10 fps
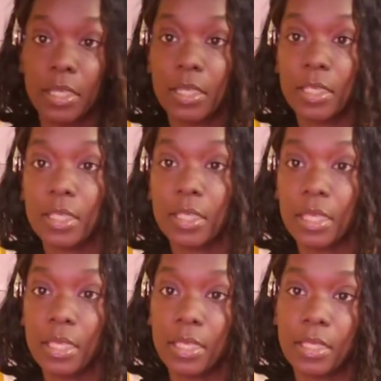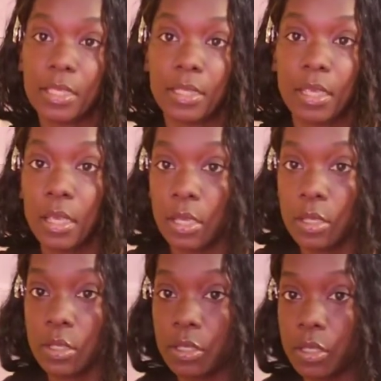is these.
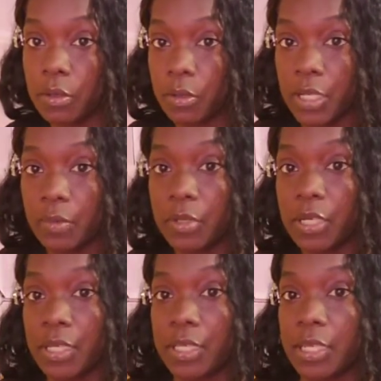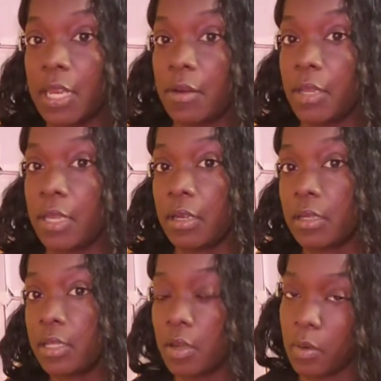So that's what y'all see down here,
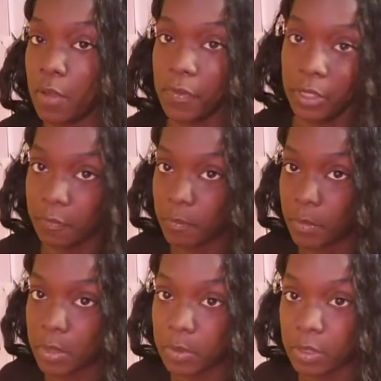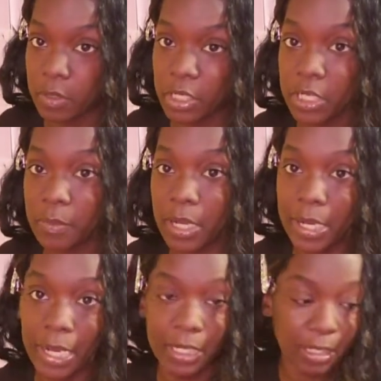so I don't have to lift them up. So it's just my
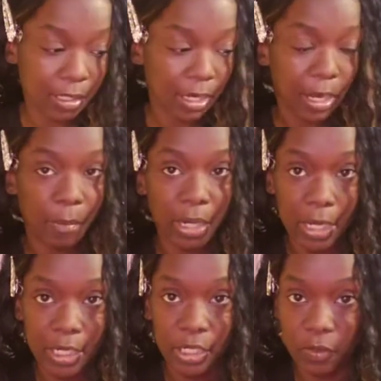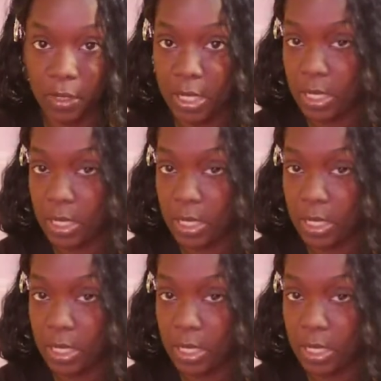lashes, and I got my lashes right